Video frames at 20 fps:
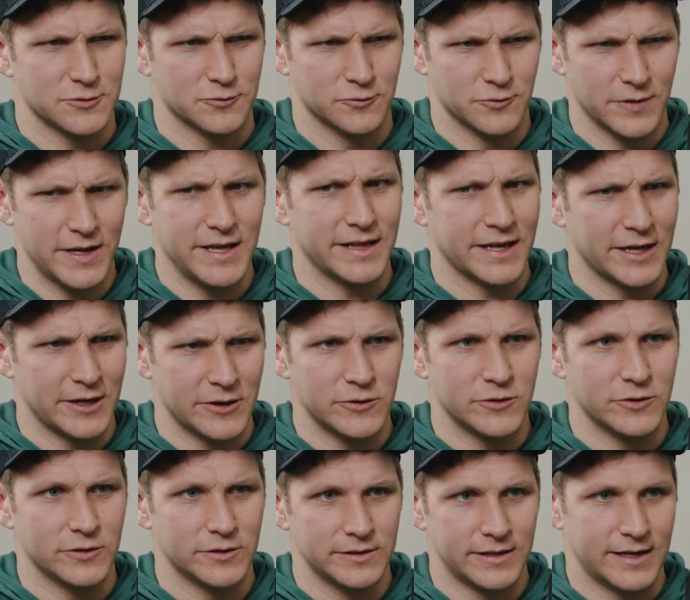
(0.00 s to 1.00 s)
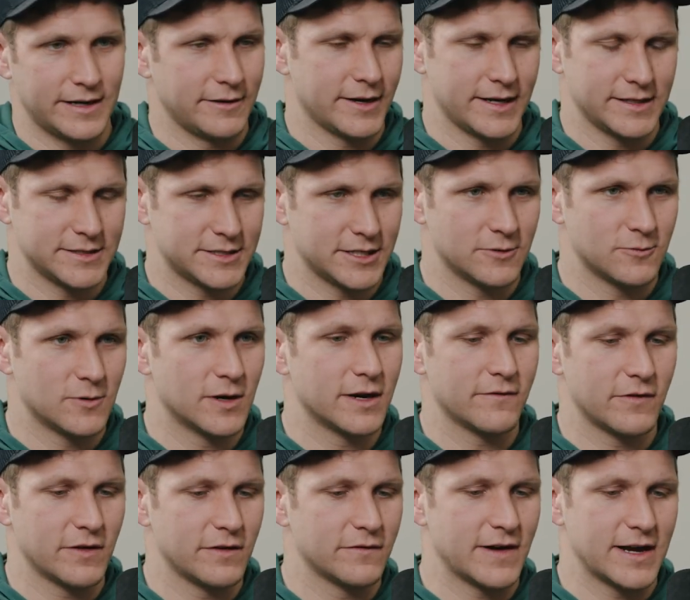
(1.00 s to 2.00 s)
really cool. Anyway, so one
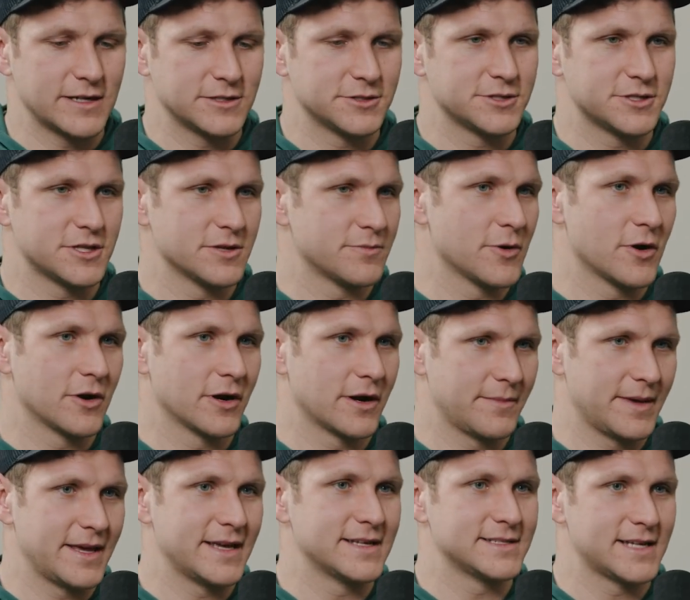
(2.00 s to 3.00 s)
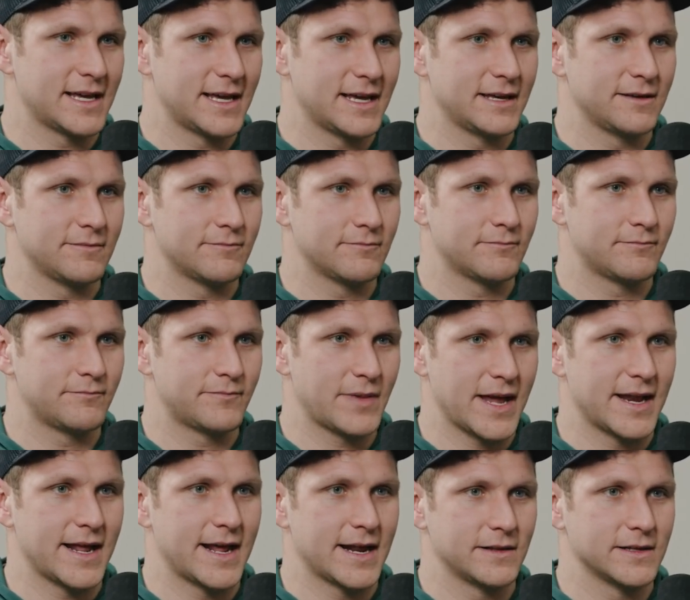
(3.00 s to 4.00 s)
of the advisors to the program is a
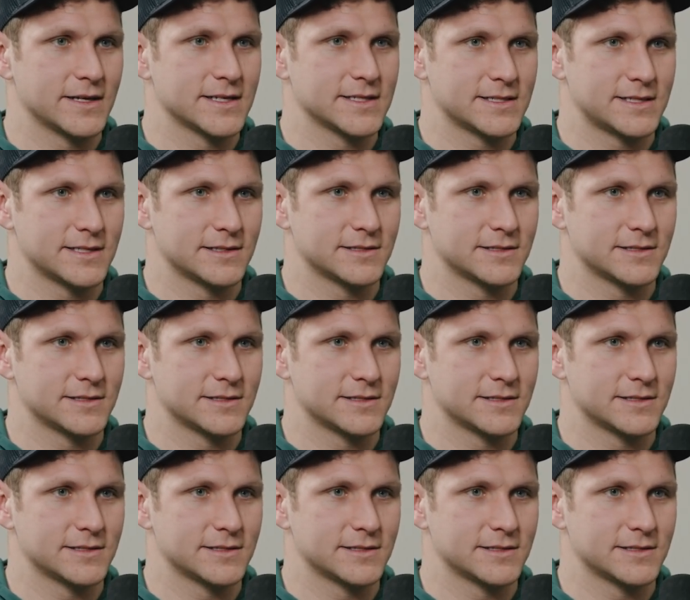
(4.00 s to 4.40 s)
paint analyst,